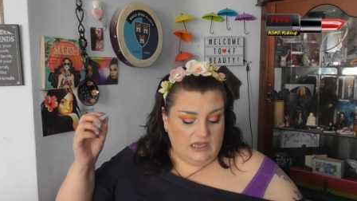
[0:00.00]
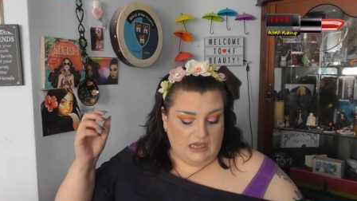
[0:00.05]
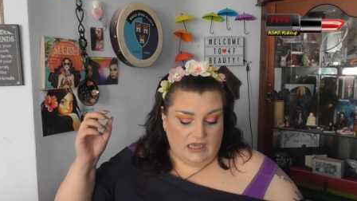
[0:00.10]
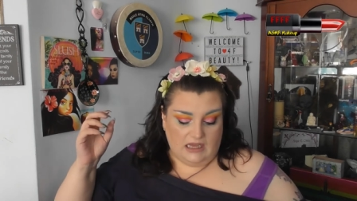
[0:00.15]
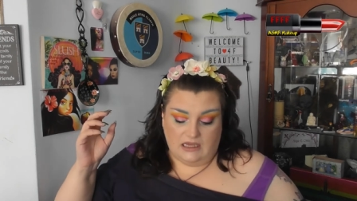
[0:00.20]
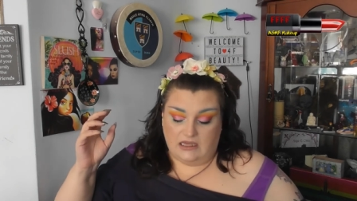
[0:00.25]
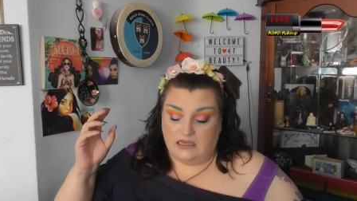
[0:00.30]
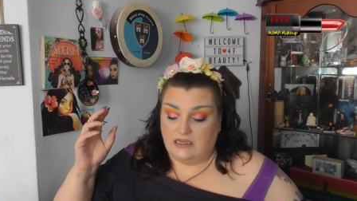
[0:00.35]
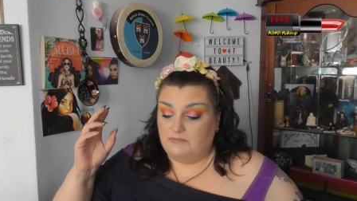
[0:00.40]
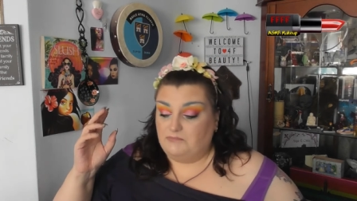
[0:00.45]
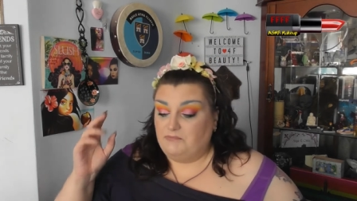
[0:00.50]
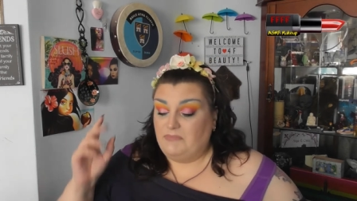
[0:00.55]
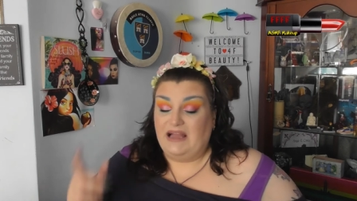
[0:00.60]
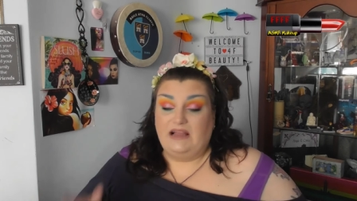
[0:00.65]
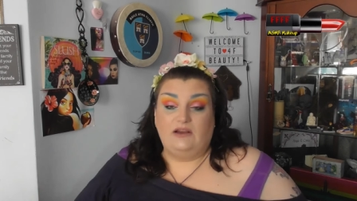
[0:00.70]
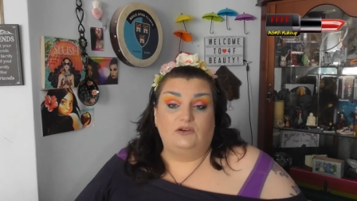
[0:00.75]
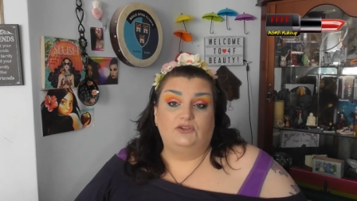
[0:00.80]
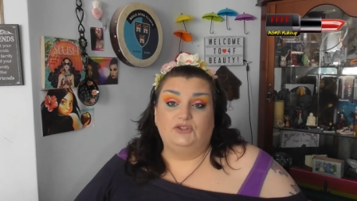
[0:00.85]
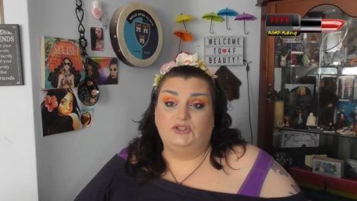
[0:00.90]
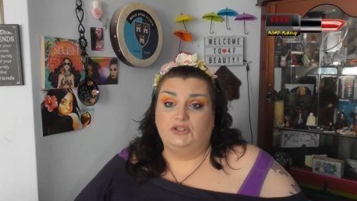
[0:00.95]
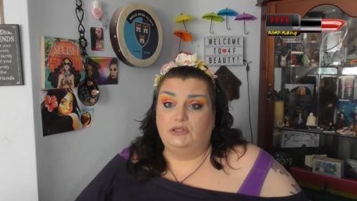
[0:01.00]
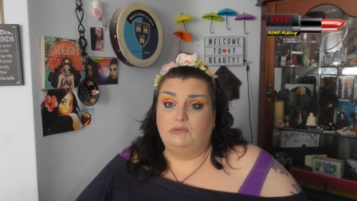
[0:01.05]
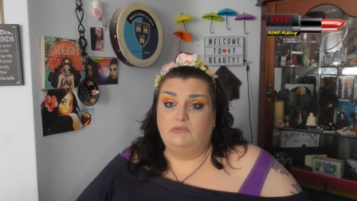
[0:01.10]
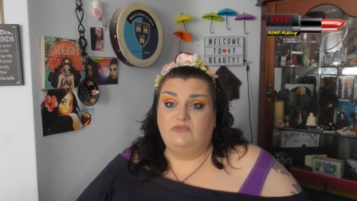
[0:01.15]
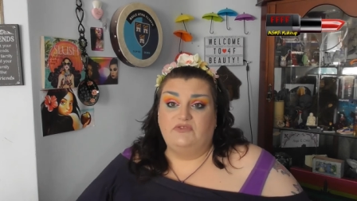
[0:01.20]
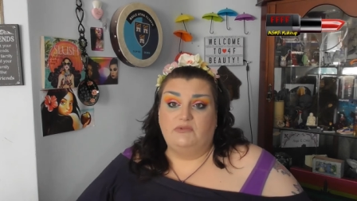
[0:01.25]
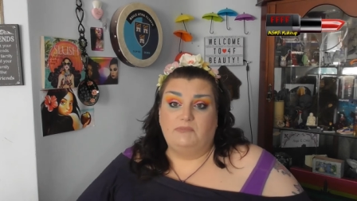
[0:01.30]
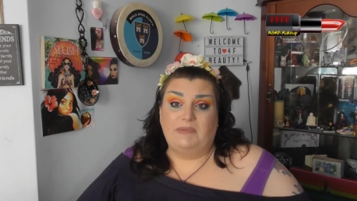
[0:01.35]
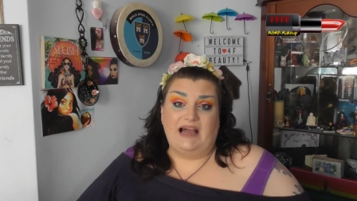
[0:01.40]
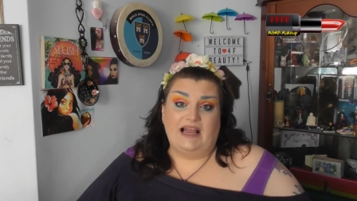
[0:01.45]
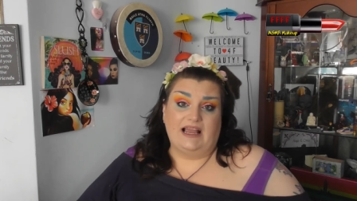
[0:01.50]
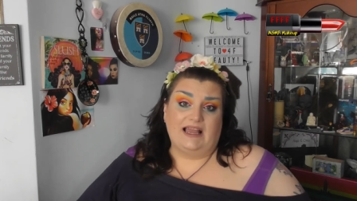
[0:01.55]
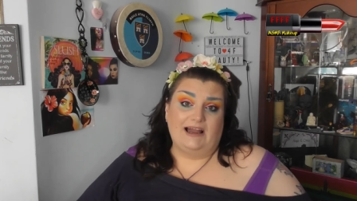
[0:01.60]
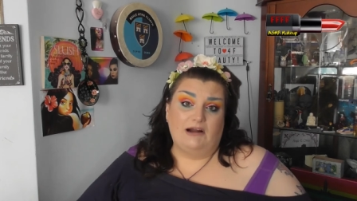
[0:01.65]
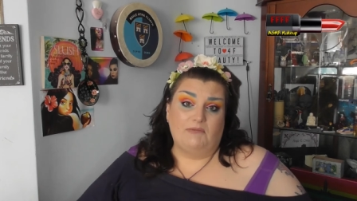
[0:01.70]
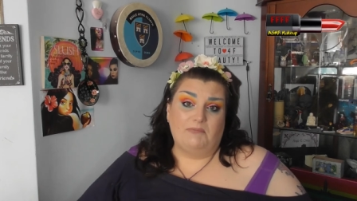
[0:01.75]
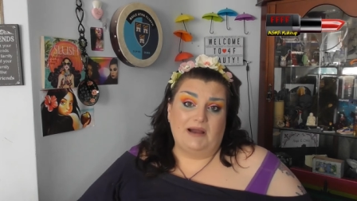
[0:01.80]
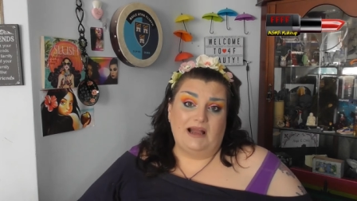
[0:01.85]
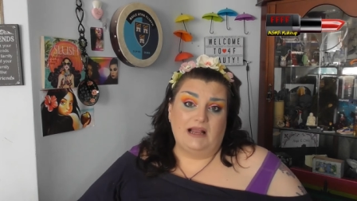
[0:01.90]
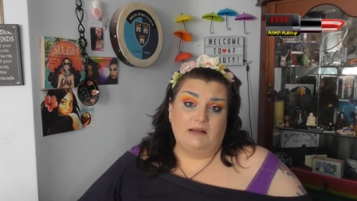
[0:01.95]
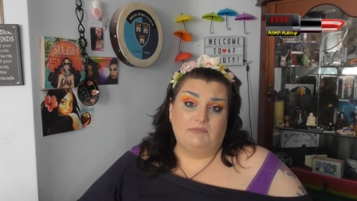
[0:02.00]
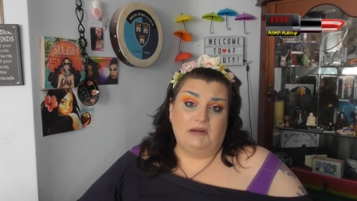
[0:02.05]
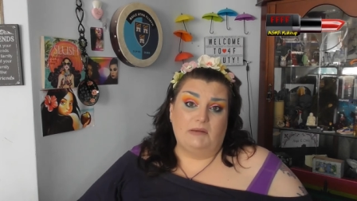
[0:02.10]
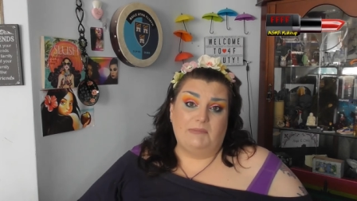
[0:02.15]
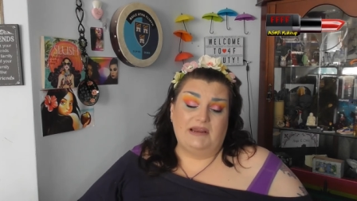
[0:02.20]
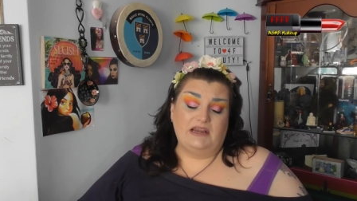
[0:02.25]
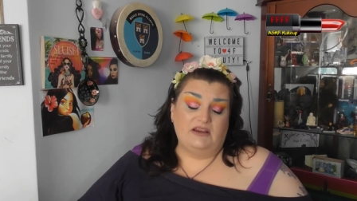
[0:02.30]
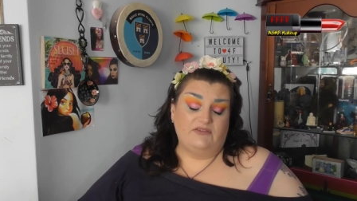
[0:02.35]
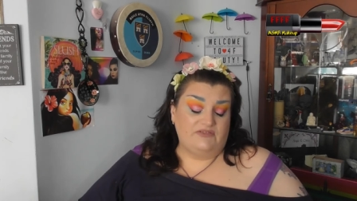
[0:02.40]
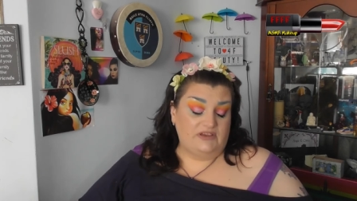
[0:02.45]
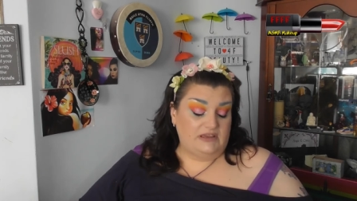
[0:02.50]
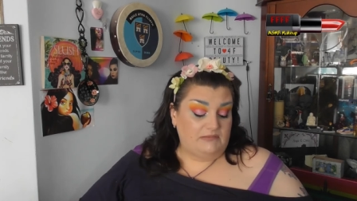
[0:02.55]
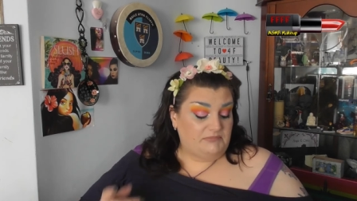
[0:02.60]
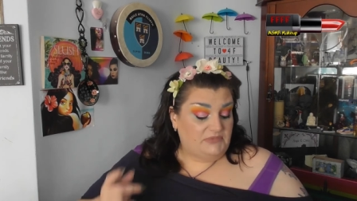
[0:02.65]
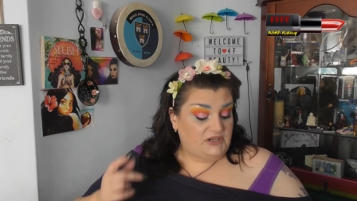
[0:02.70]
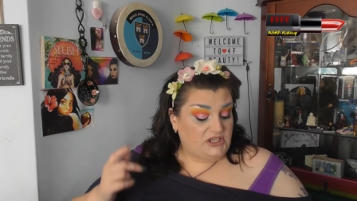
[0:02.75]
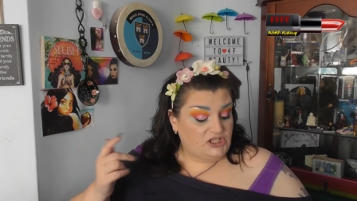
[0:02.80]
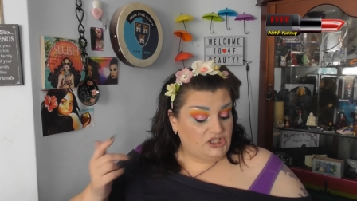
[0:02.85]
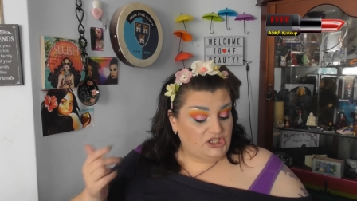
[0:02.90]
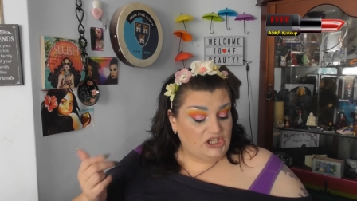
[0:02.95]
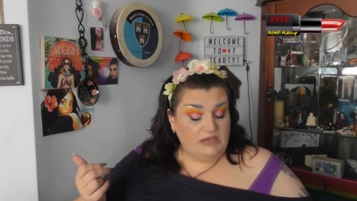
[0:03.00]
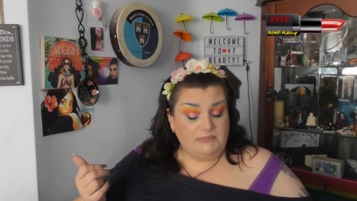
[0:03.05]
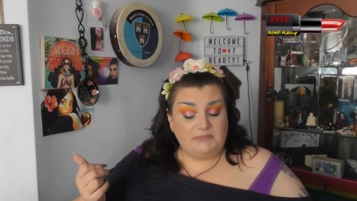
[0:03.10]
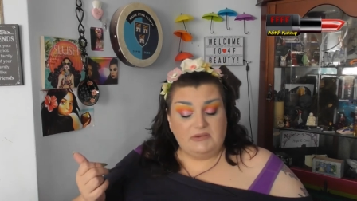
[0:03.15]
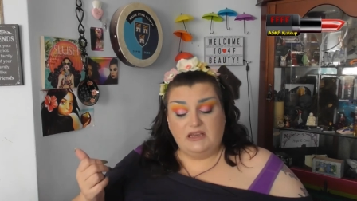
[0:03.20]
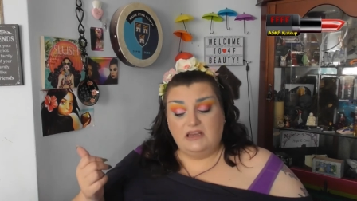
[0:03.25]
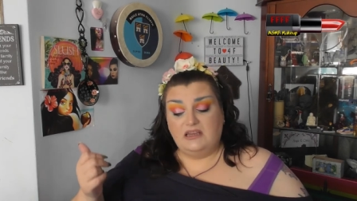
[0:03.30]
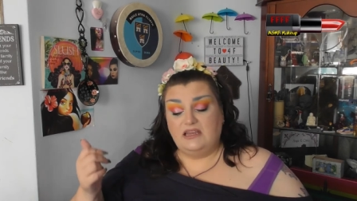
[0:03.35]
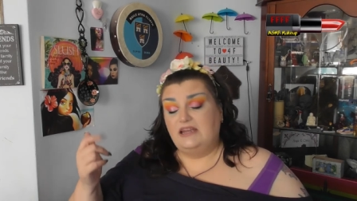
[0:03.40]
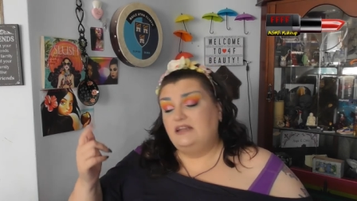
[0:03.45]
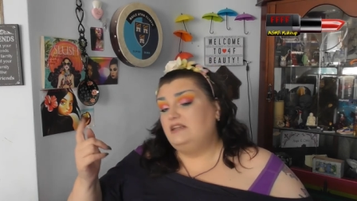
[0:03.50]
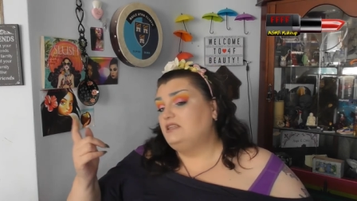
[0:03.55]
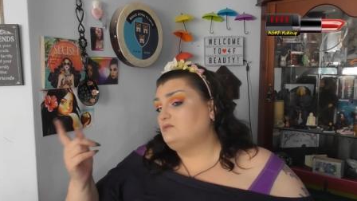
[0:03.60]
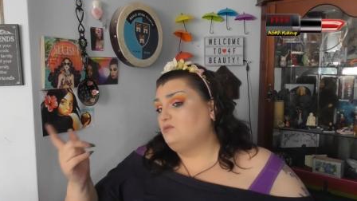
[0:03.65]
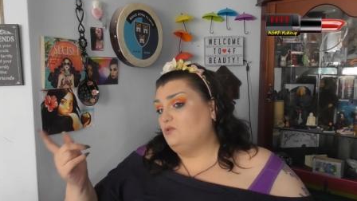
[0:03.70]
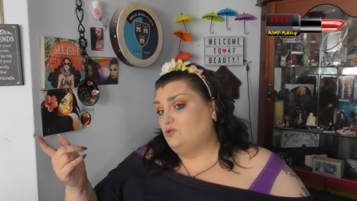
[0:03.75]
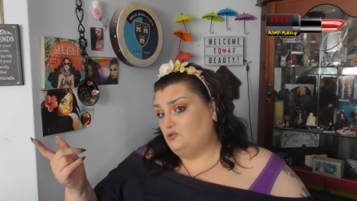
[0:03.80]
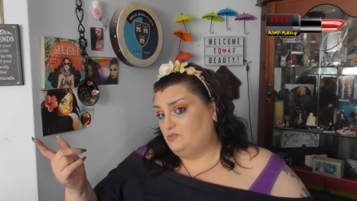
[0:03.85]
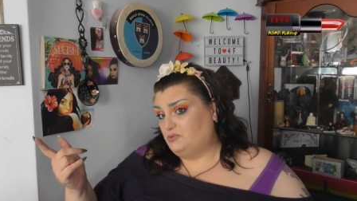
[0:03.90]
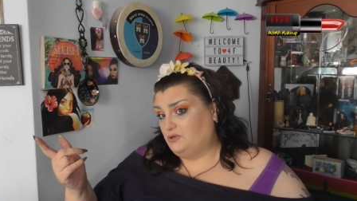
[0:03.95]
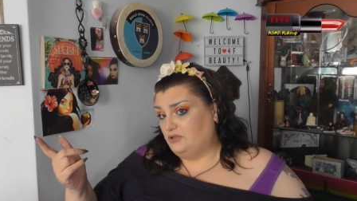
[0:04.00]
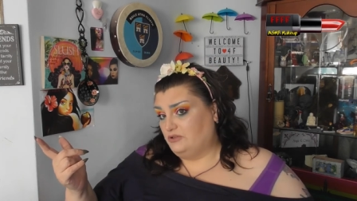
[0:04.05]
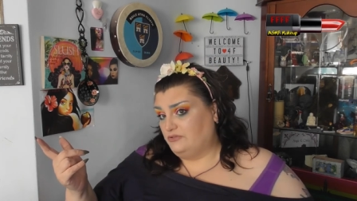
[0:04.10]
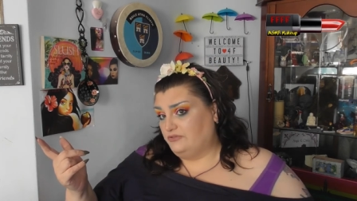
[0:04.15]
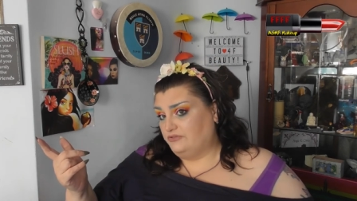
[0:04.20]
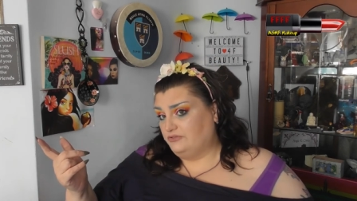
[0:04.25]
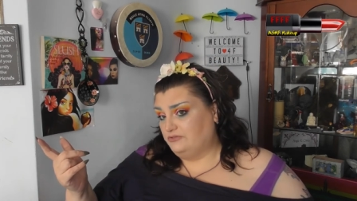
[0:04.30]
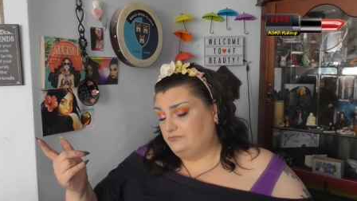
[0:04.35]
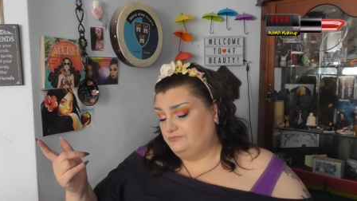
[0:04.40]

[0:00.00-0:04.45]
Bang on dupe for Bad Girl Bang by Benefit, but it's cheaper and it's waterproof.